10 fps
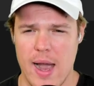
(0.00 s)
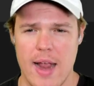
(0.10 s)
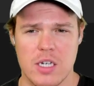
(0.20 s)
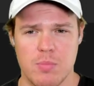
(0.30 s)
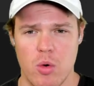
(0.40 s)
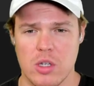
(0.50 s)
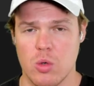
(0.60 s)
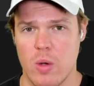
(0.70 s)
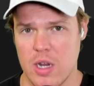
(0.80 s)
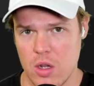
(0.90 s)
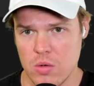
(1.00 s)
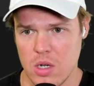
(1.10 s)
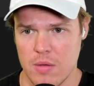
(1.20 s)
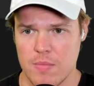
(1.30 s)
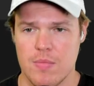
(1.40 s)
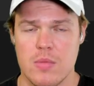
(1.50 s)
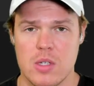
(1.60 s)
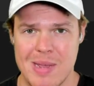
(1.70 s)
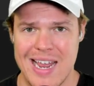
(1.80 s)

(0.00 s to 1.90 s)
export it so I can use it. Submit